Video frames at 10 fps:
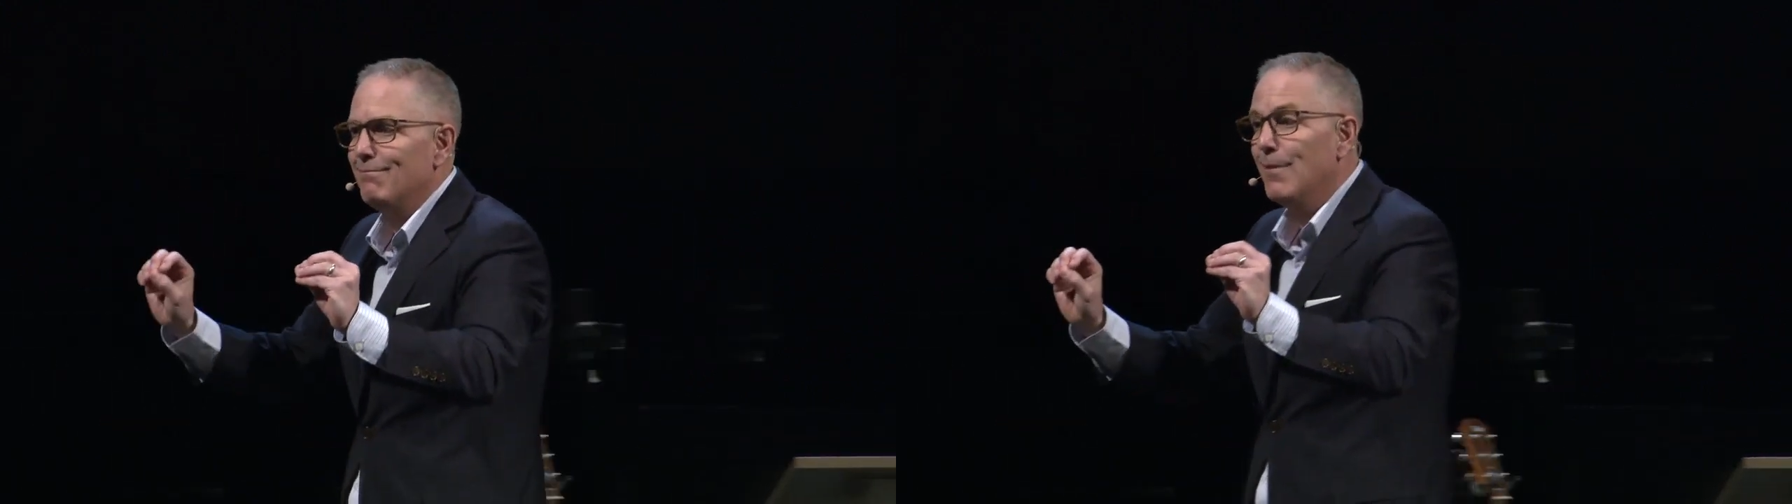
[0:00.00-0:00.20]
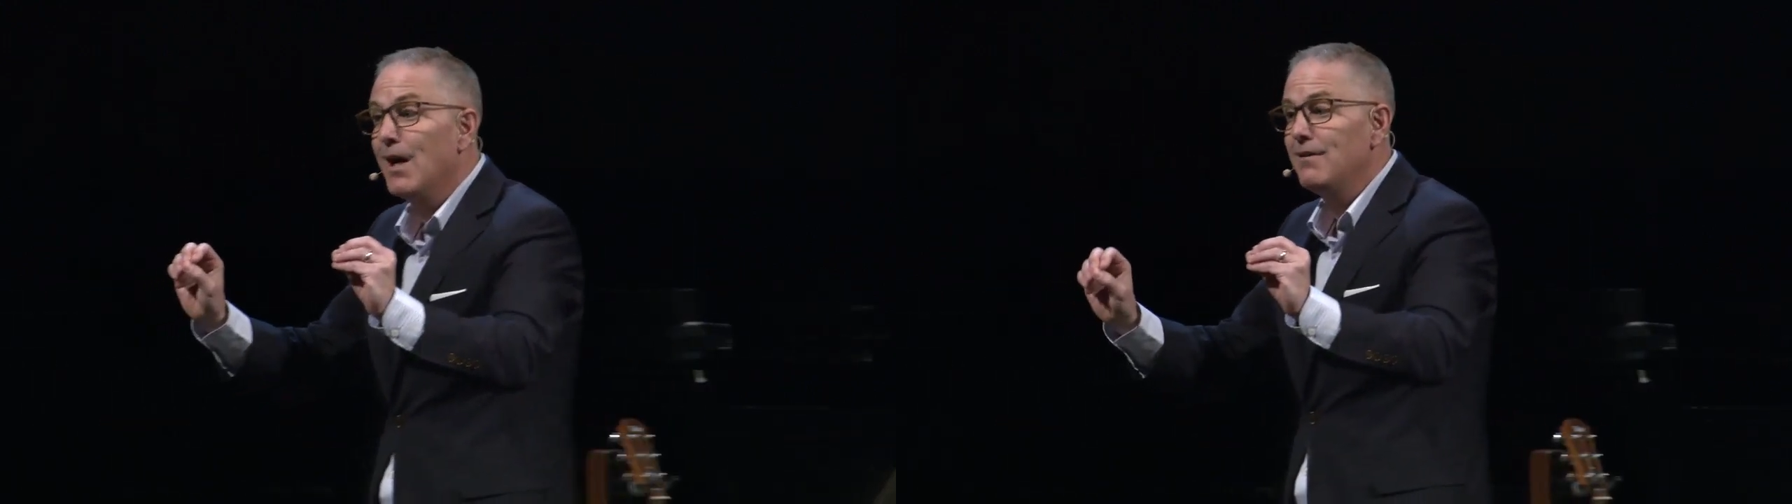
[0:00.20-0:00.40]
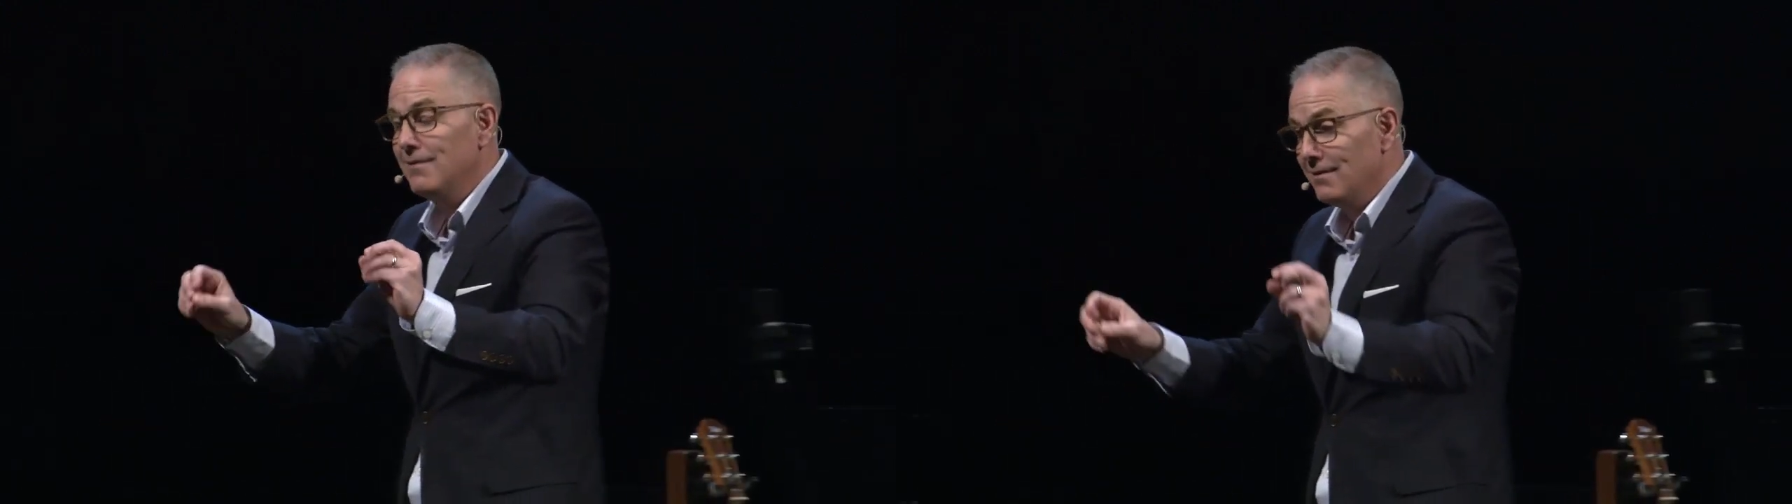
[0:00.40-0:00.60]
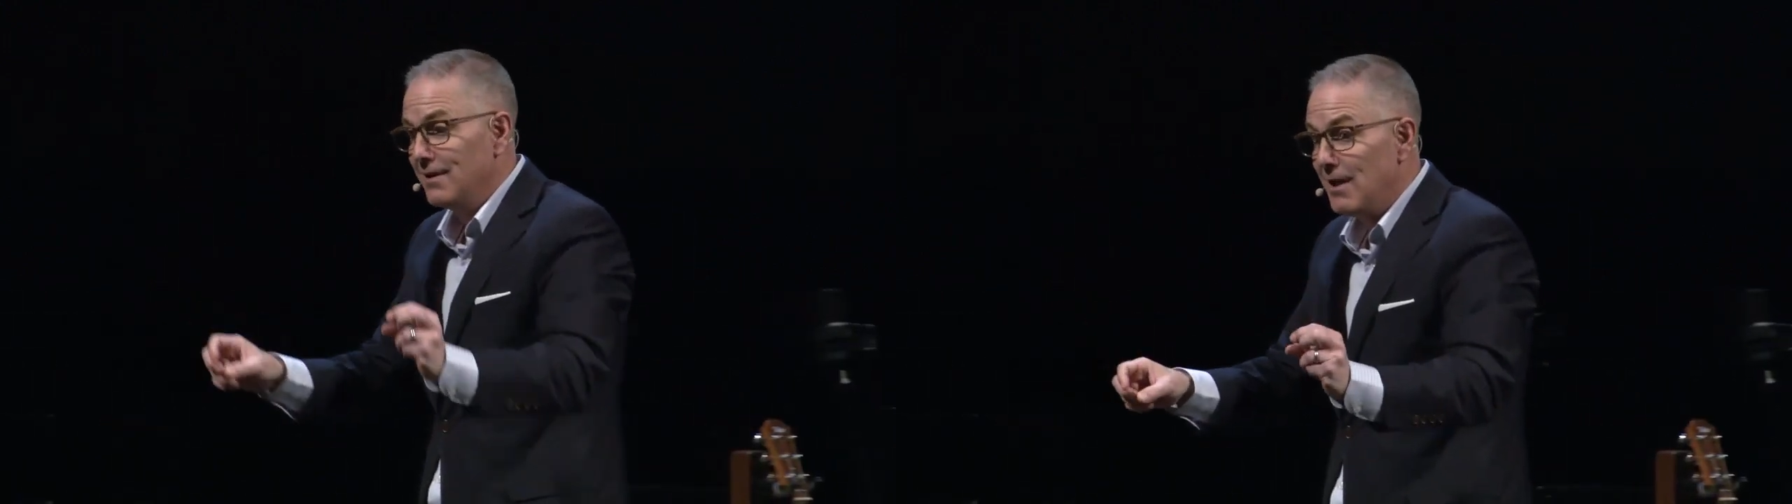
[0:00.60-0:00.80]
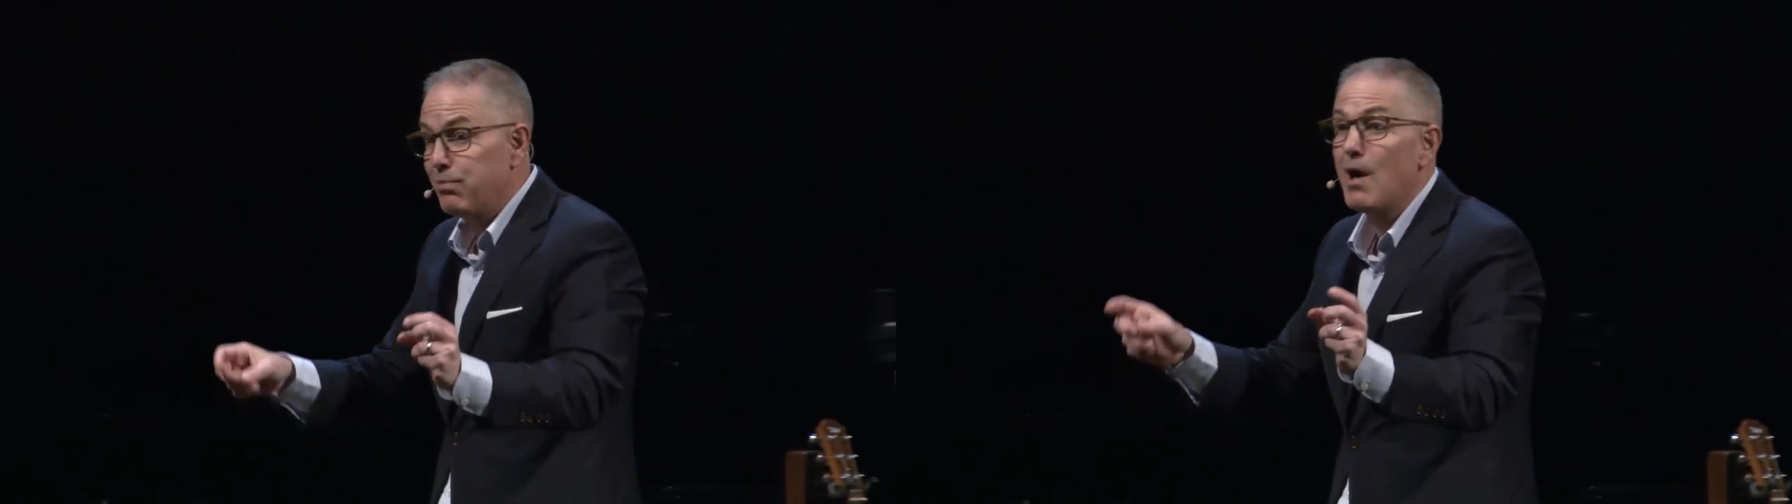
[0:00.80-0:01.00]
But
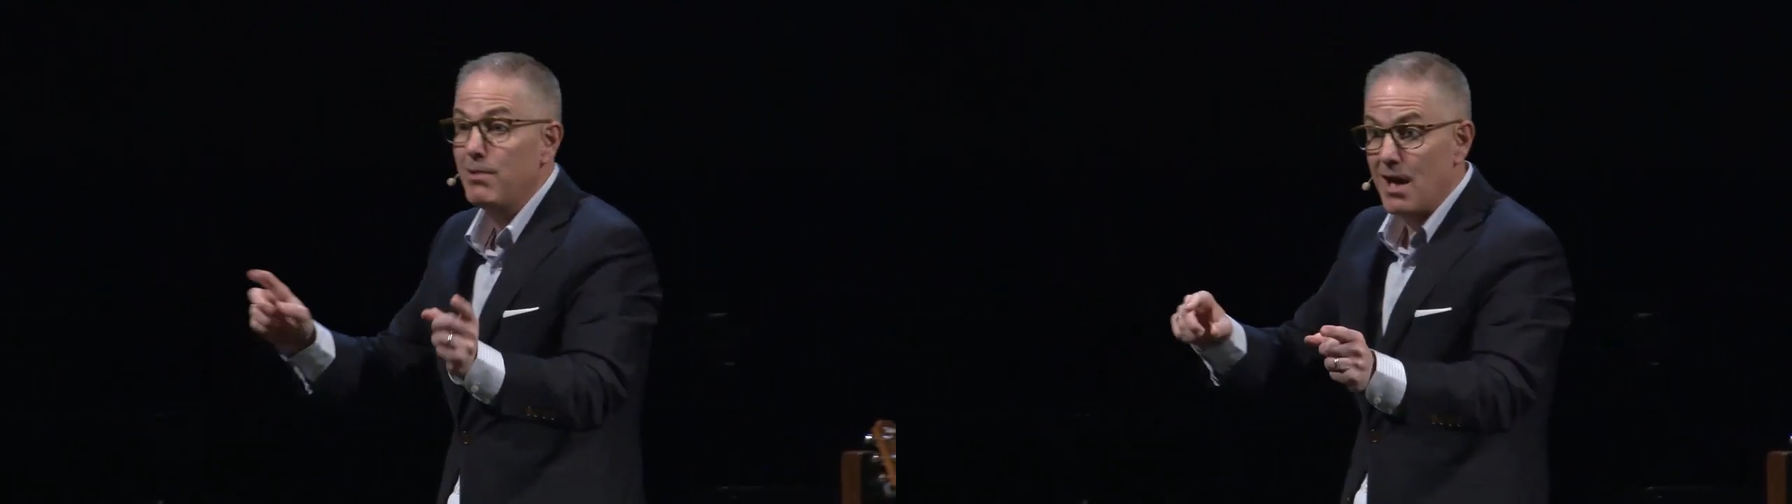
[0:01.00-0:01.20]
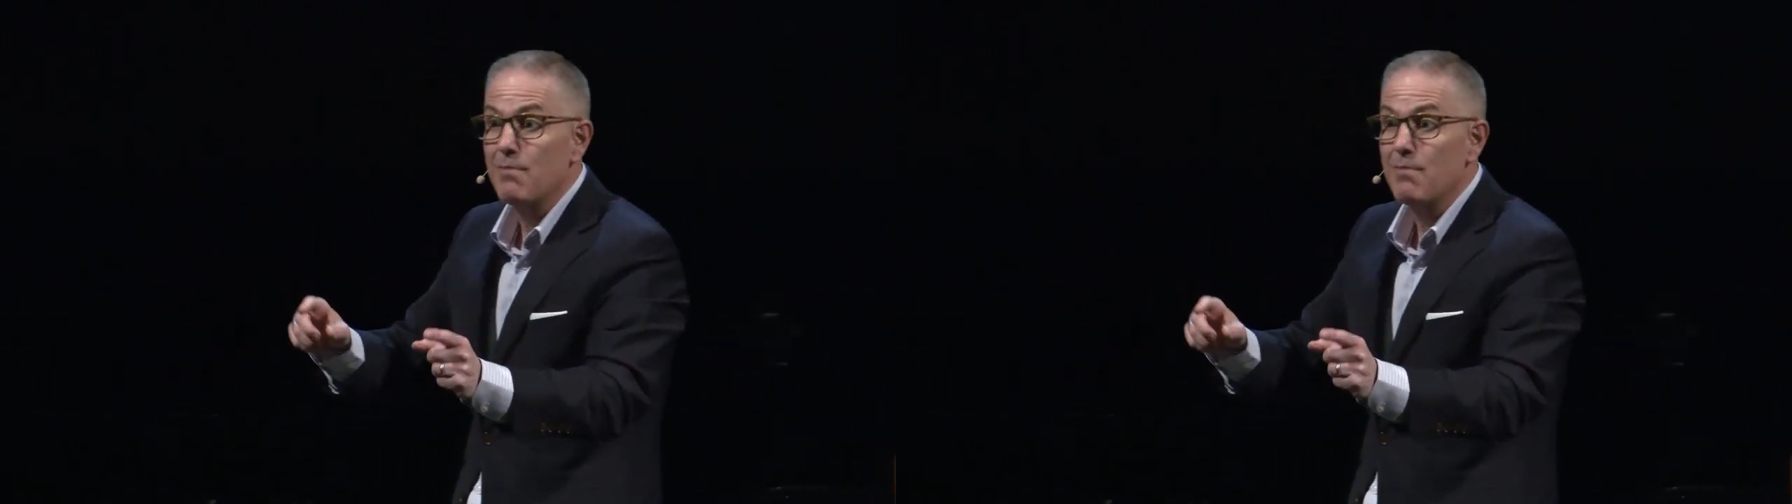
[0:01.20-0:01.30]
you probably